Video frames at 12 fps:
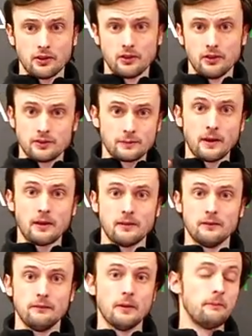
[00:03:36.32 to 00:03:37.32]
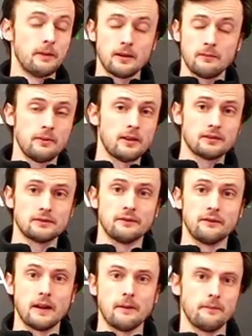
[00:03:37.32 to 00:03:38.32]
that's part and parcel of
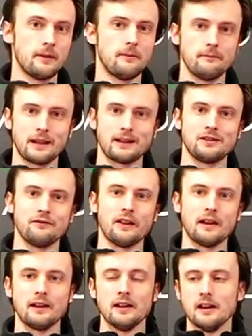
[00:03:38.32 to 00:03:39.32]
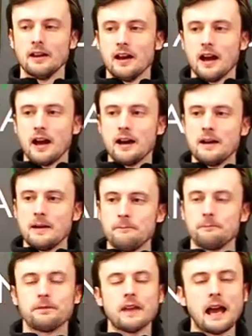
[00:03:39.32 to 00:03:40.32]
that, and part and package of that.
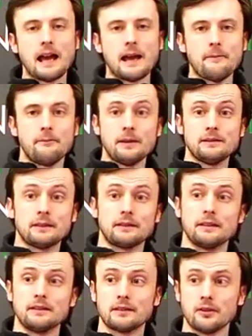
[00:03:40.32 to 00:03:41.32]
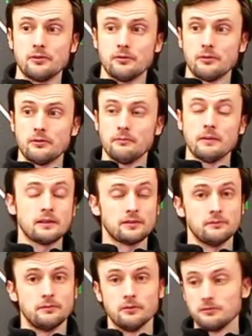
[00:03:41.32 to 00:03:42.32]
And basically, so
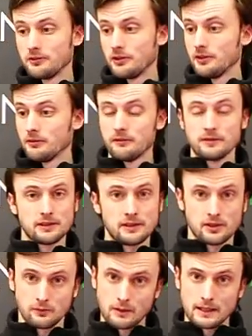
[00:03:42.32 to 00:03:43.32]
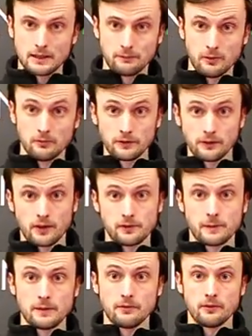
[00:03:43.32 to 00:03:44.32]
medicine balls that are obviously just weighted balls, for those
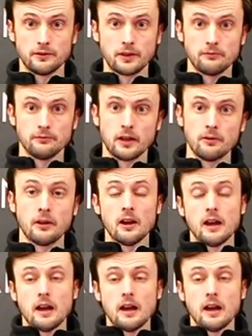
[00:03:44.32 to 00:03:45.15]
people that don't know,